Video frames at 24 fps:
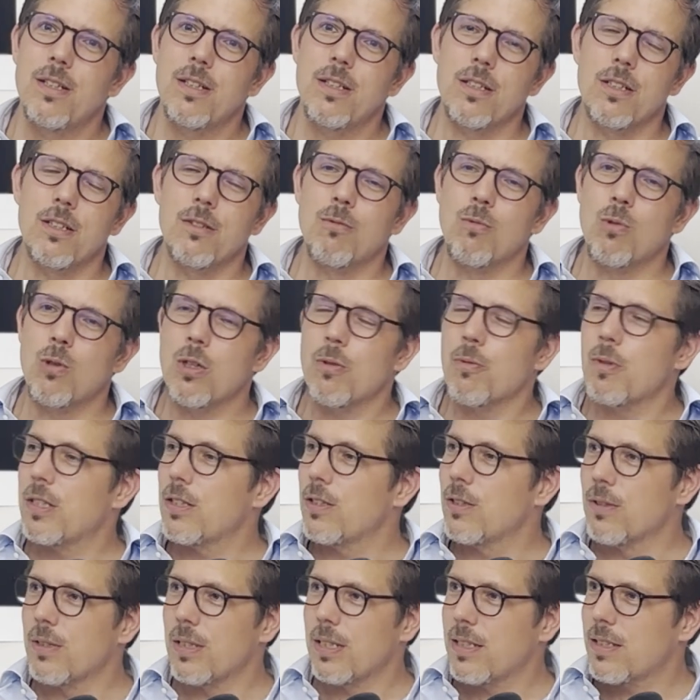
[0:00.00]
war
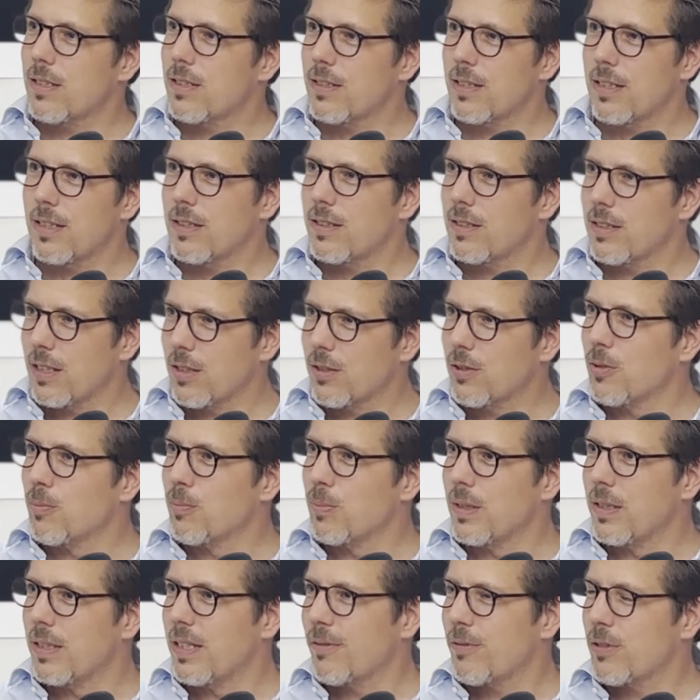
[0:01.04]
with the United States, that
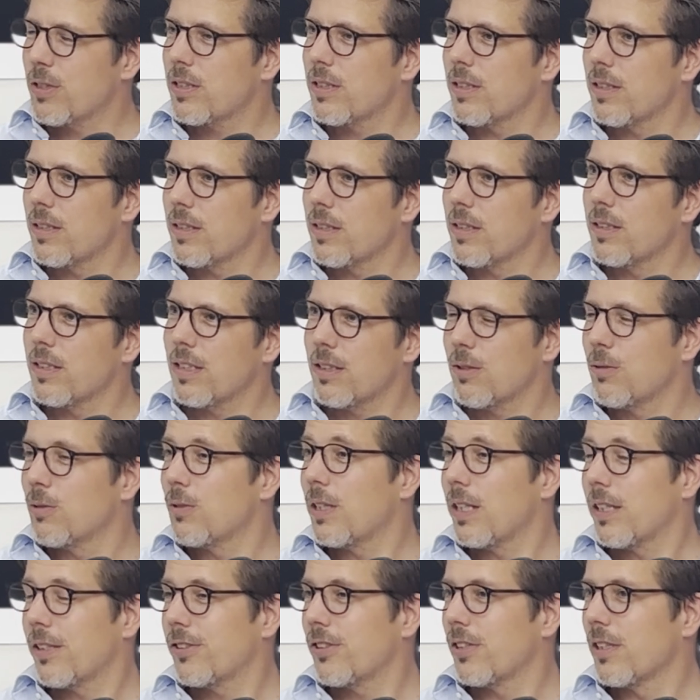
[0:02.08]
could be devastating. That
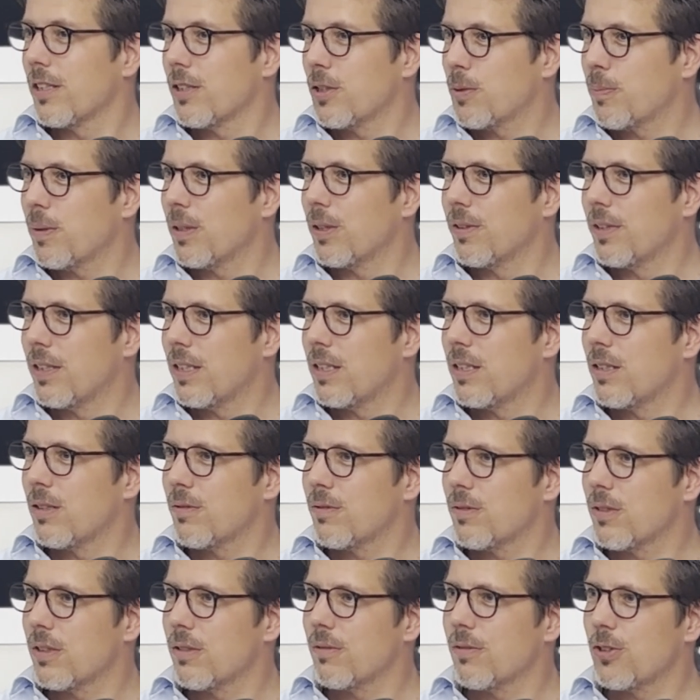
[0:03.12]
could actually spell the end
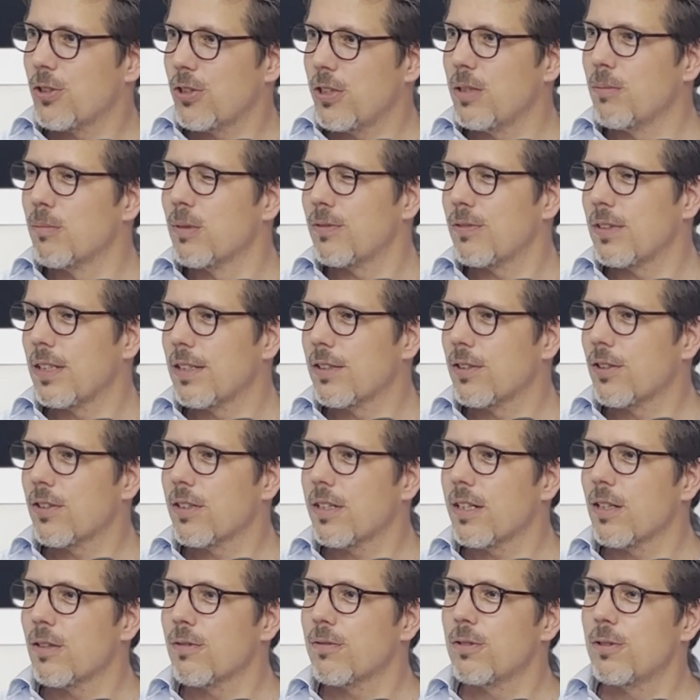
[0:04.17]
of the regime if they're
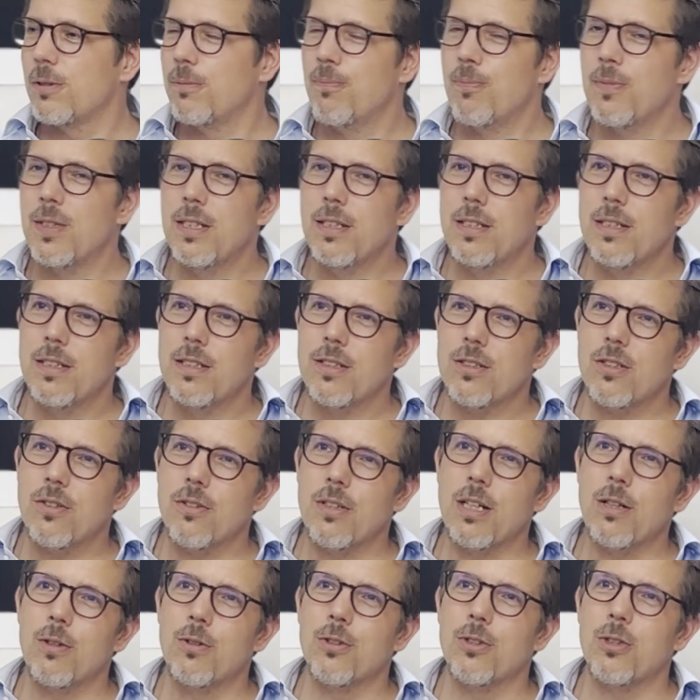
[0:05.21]
not careful.
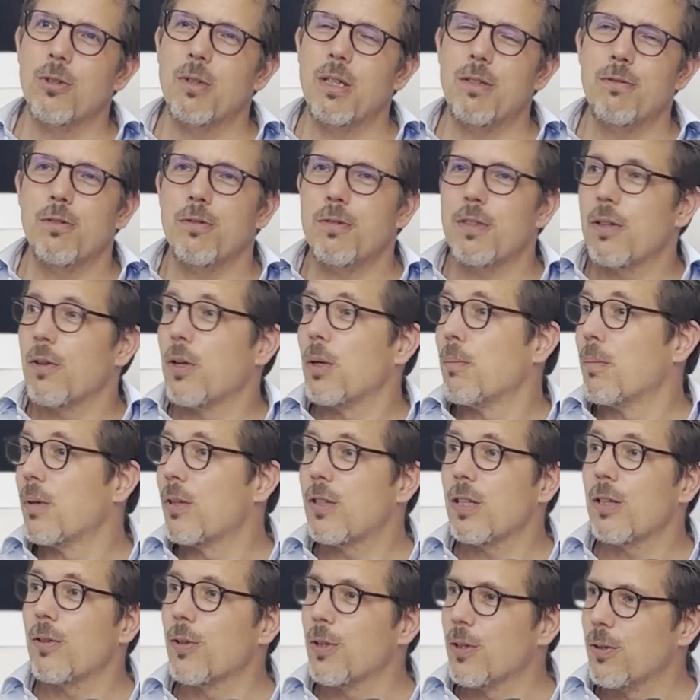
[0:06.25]
So they also have a very
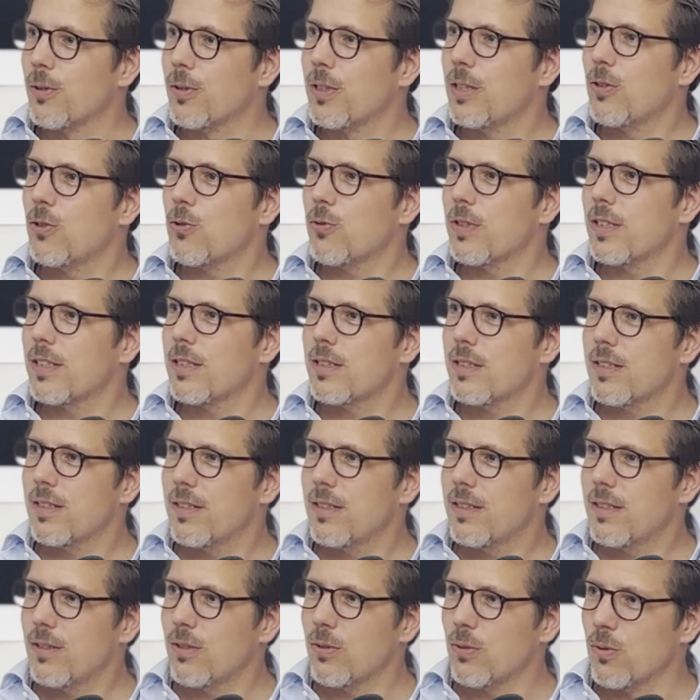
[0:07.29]
material
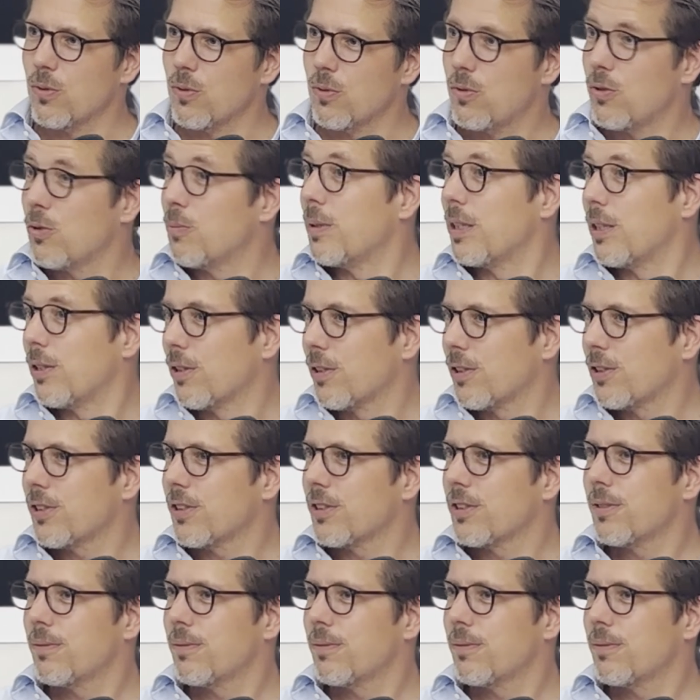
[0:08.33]
interest to be cautious.